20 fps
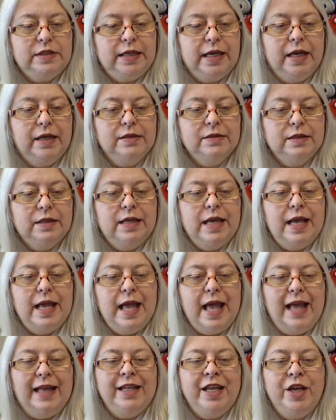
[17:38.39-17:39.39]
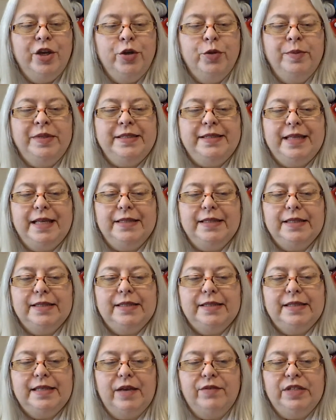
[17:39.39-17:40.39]
Yeah. And Naomi says
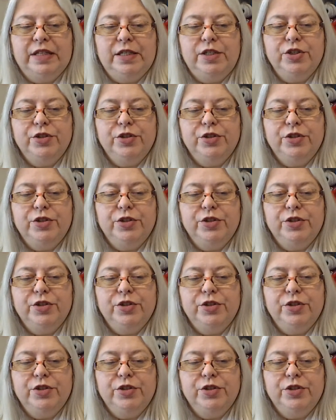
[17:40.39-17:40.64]
it's 70